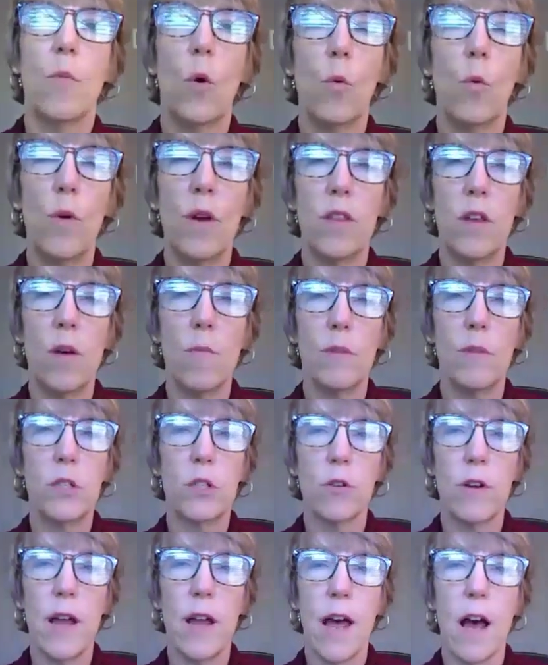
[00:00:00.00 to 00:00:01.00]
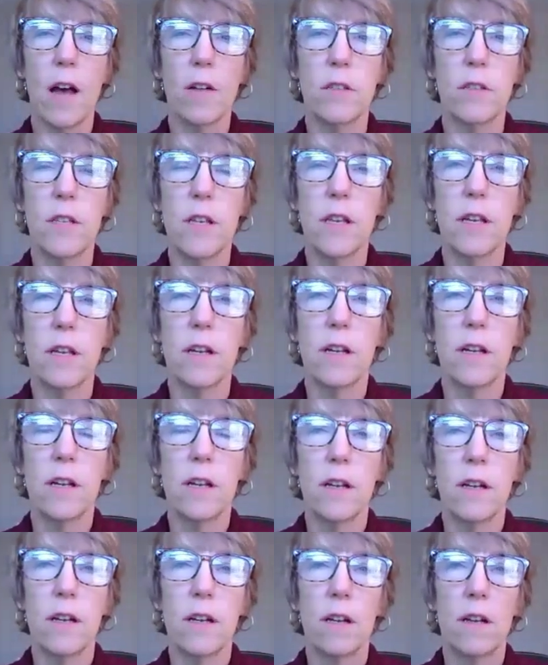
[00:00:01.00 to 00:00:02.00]
with Missouri Housing
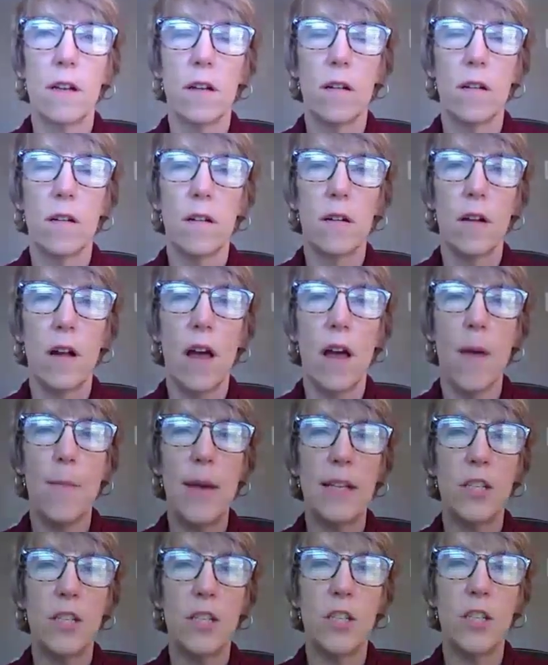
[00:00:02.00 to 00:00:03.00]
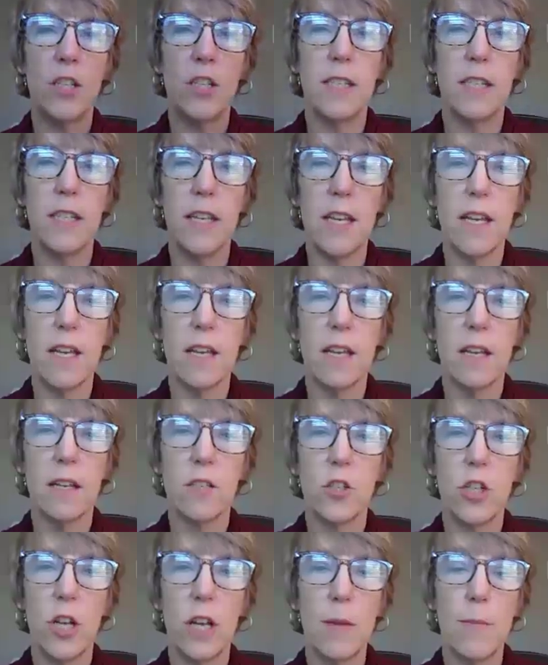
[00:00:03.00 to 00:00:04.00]
MHDC,
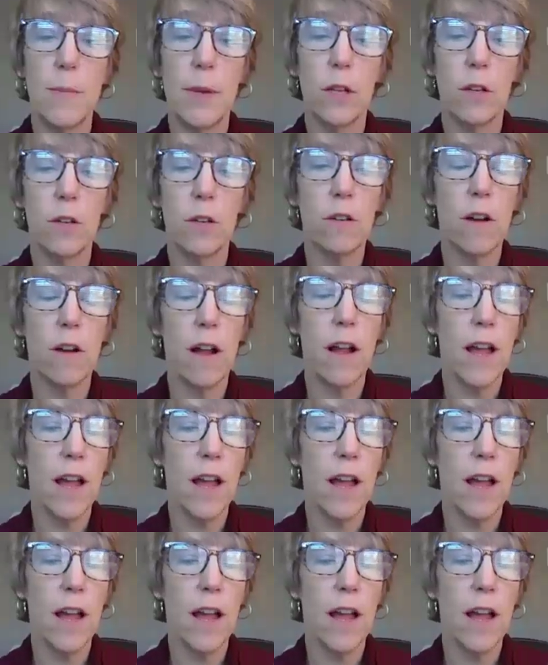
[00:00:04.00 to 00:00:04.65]
Jenni Miller.